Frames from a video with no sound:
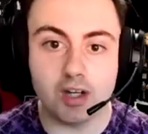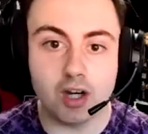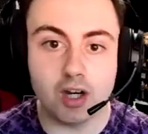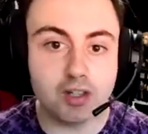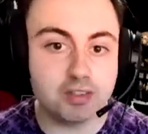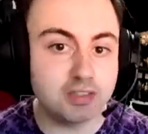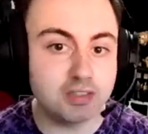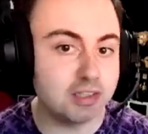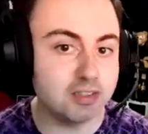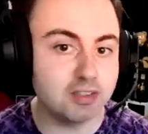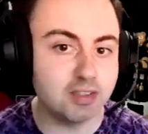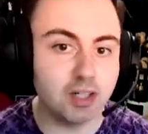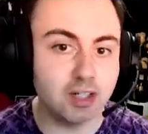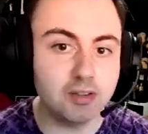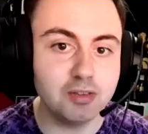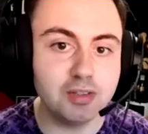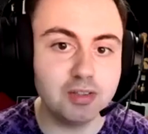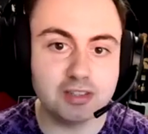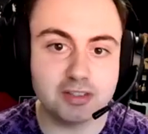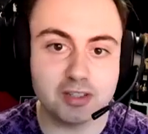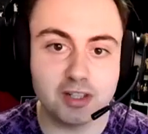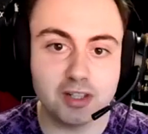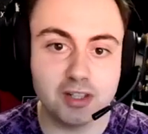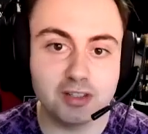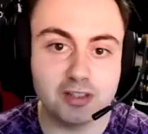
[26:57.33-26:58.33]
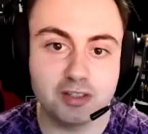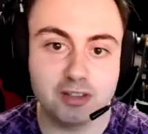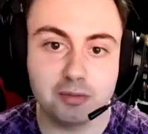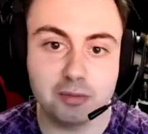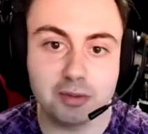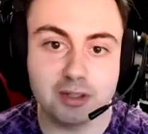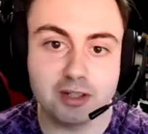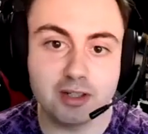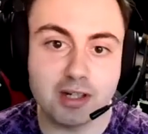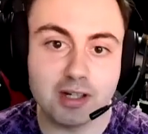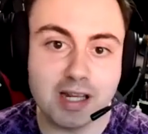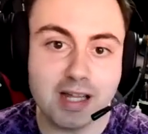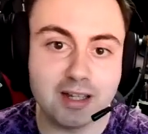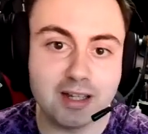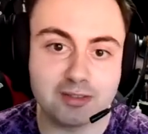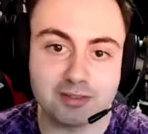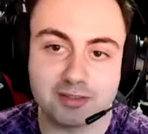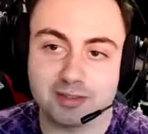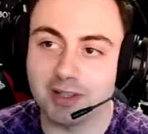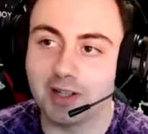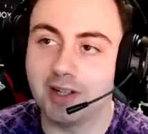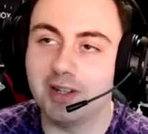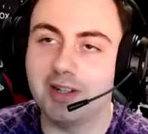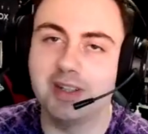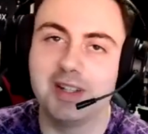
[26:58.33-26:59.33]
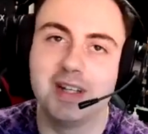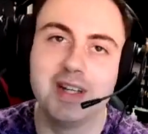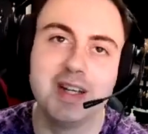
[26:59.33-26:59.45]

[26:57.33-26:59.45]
I didn't know this. I knew when I left, so